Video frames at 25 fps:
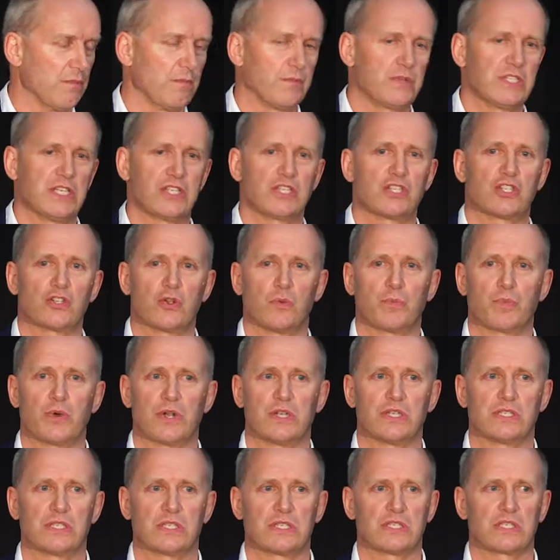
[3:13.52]
digital
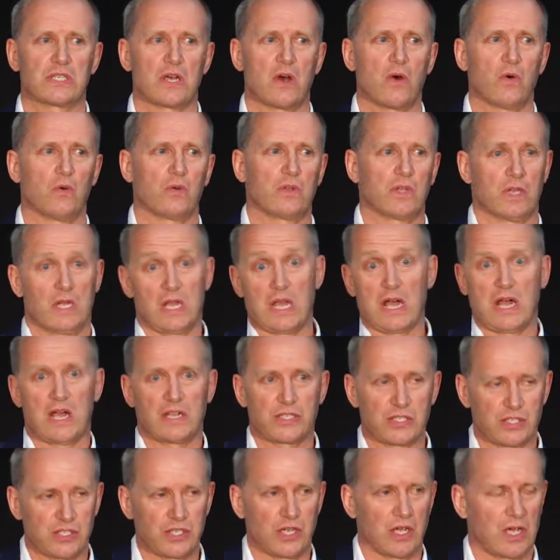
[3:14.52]
printers sold
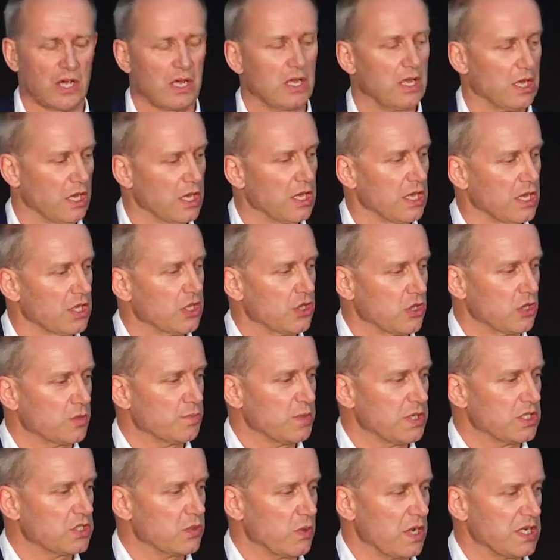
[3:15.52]
last year
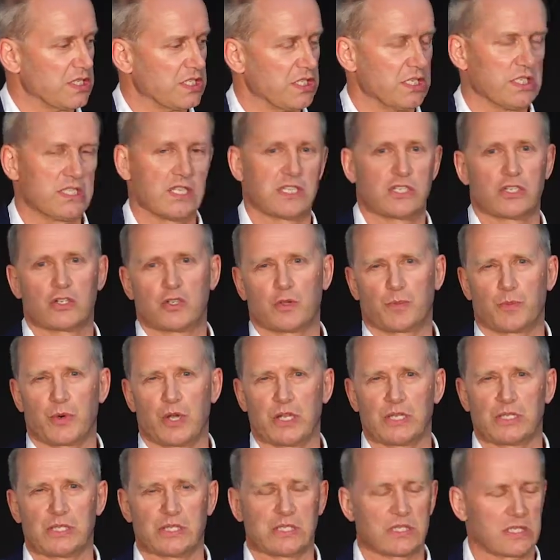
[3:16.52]
could be 20 digital
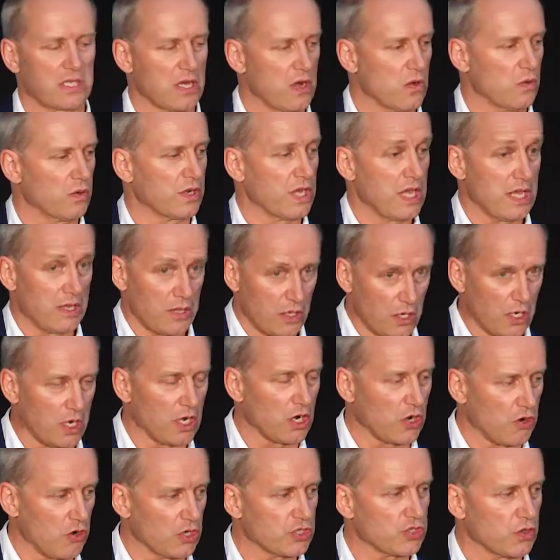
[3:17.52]
printers sold
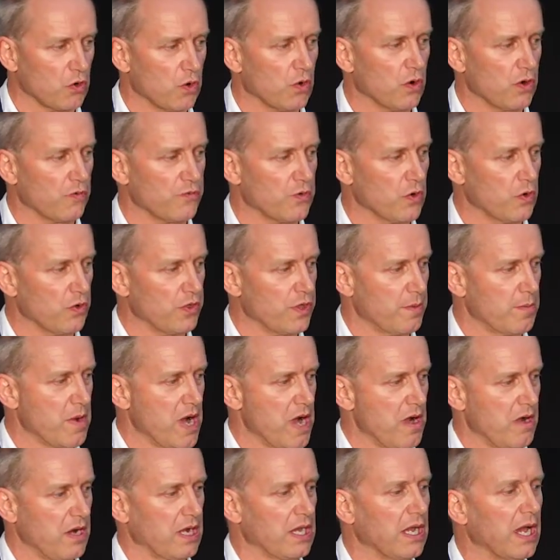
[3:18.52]
across all of North
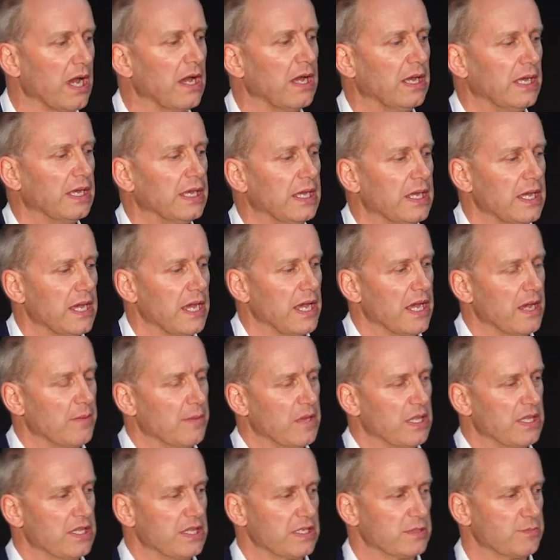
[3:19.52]
America
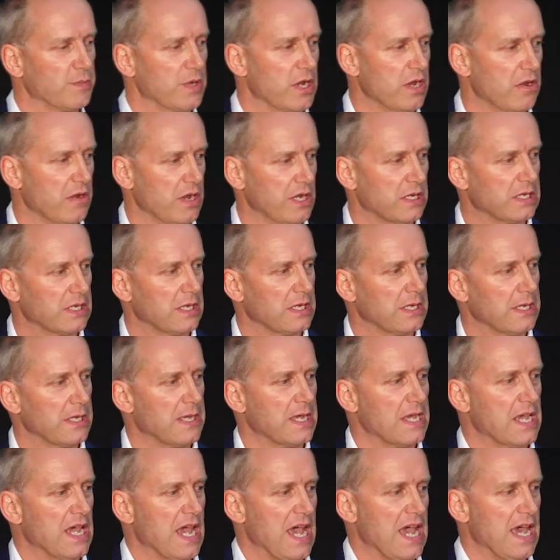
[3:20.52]
in this period.
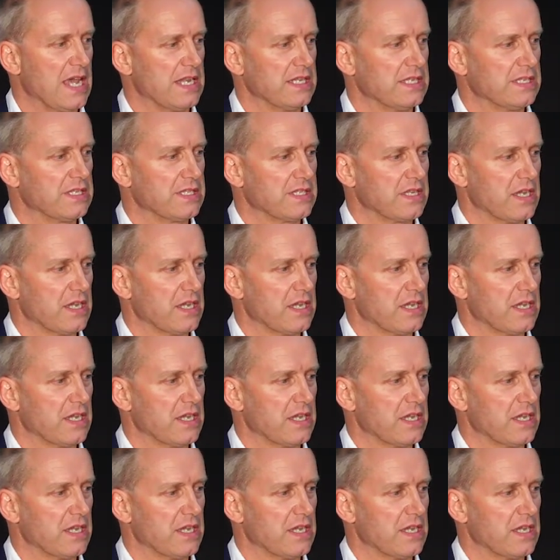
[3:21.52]
And